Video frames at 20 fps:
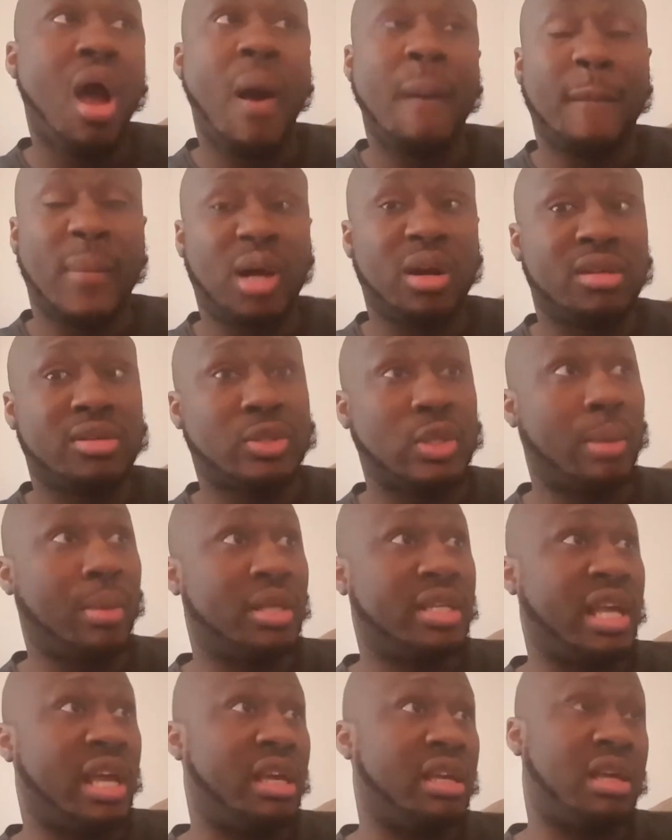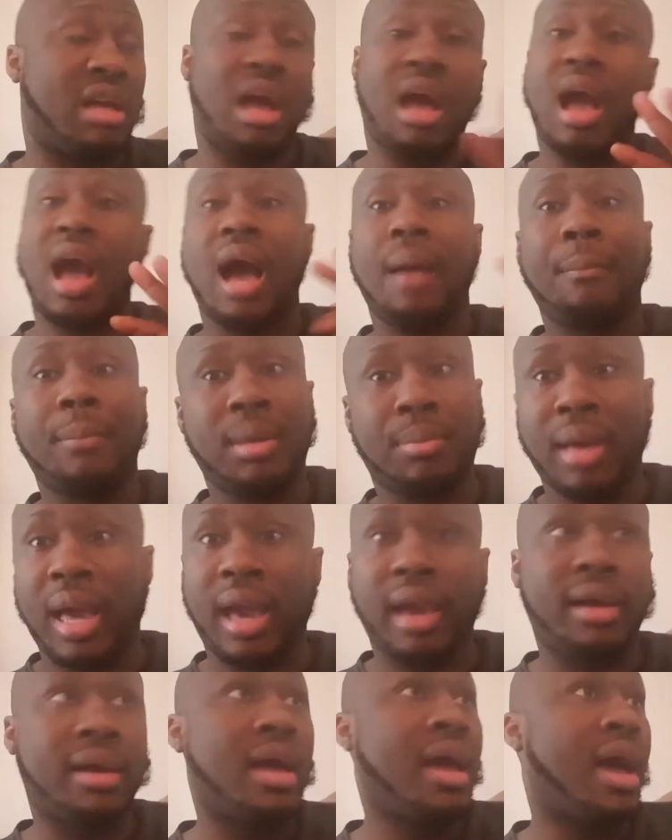Marlon stormed. I say, "I'll be
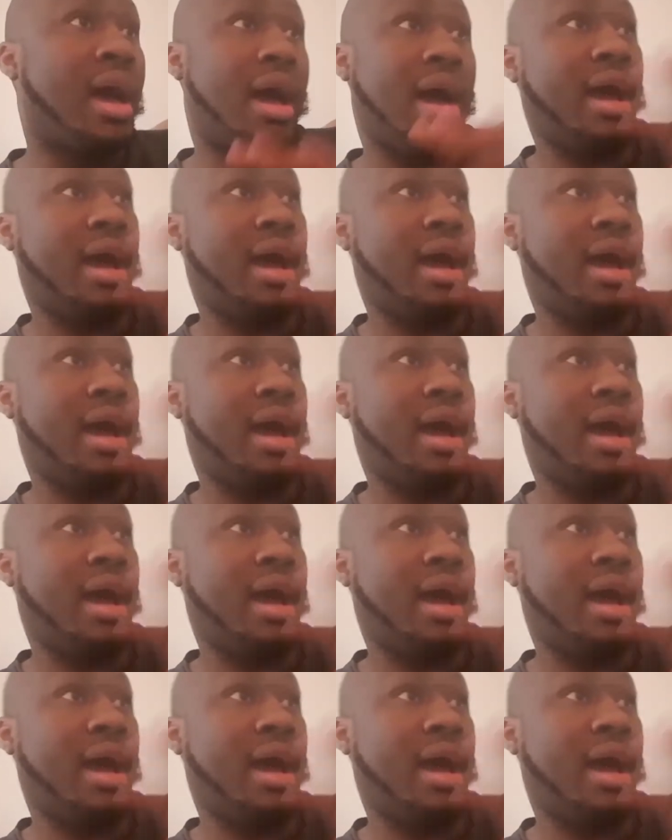back.